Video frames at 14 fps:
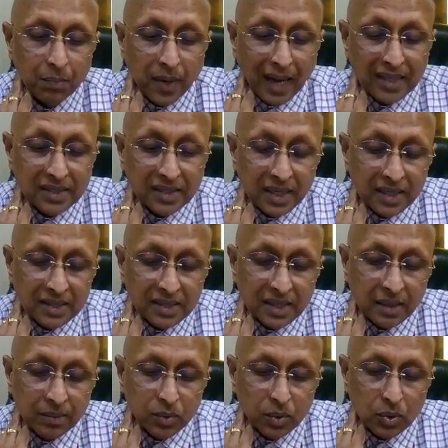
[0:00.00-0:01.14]
priceless
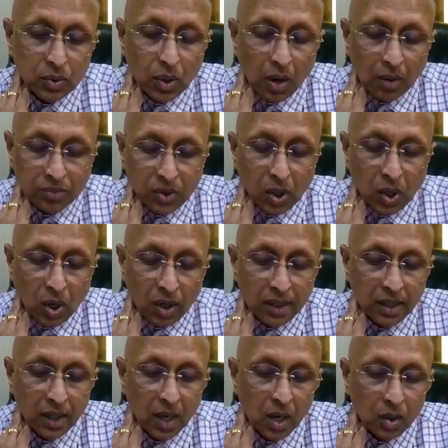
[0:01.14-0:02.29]
gift of the
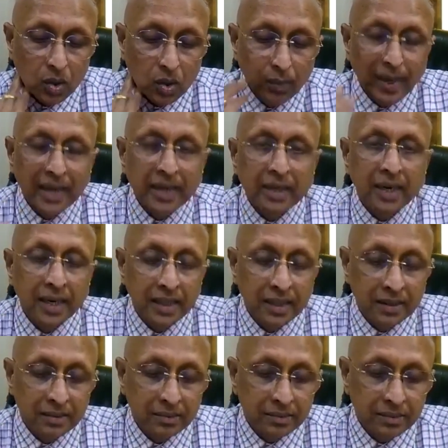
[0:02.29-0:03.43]
God to mankind,
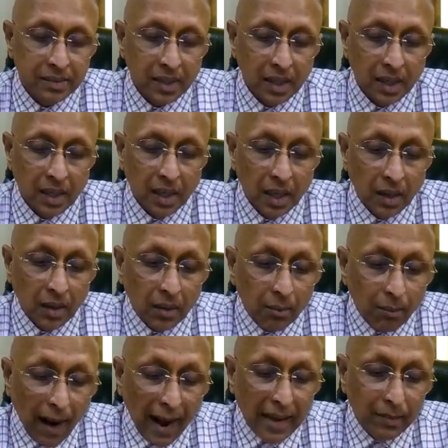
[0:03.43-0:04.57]

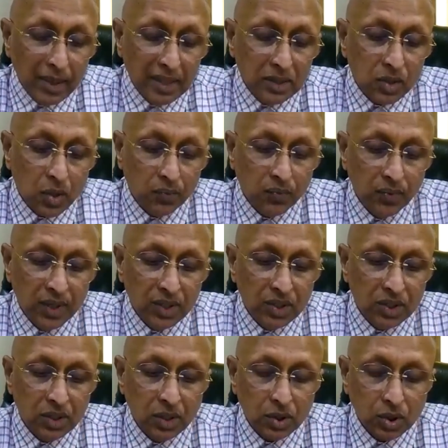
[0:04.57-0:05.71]
by means of
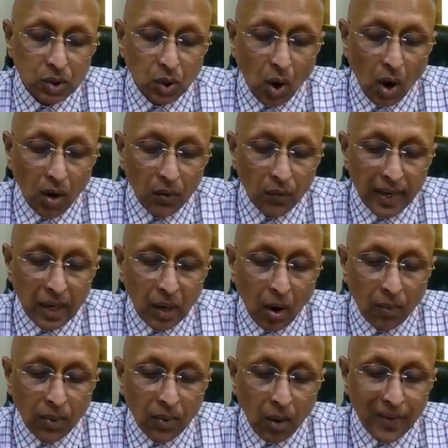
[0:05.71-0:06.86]
which the strong will
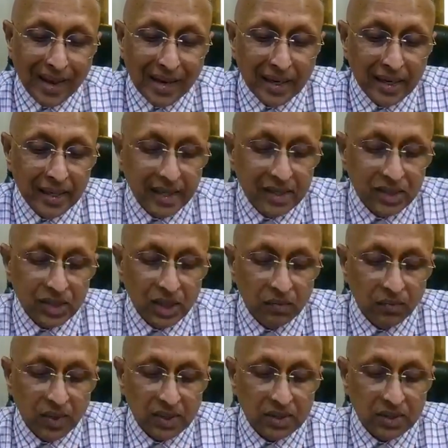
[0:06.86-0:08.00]
of a
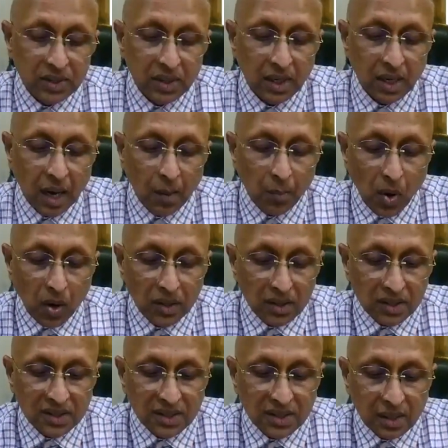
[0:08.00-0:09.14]
well-intentioned person upon
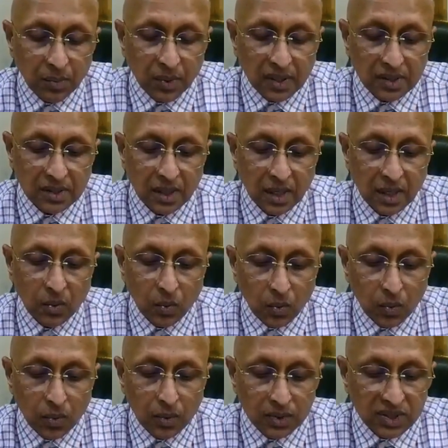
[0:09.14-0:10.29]
a
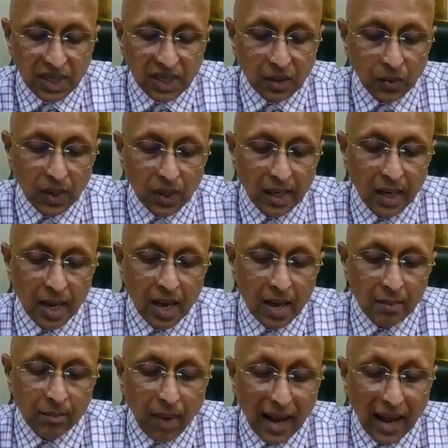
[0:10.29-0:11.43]
sick one,
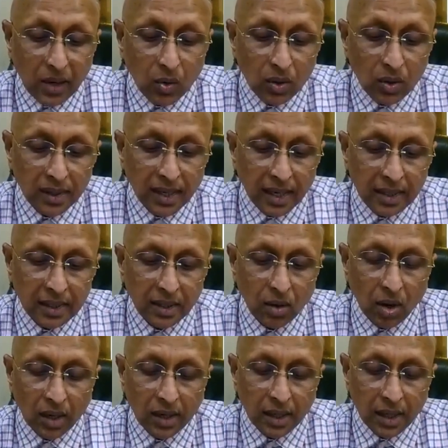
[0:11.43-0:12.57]
by contact,
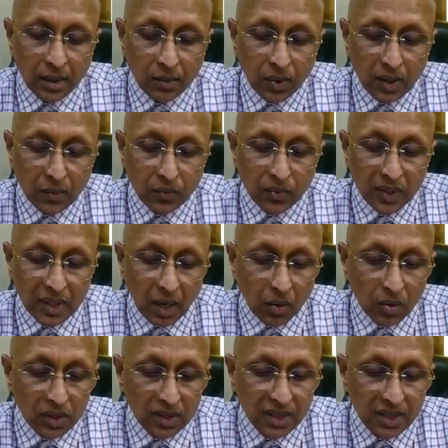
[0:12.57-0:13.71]
or even
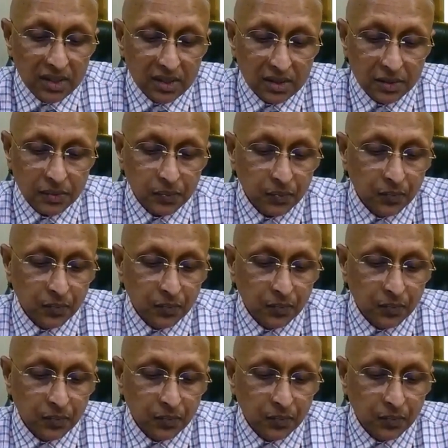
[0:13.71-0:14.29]
without this,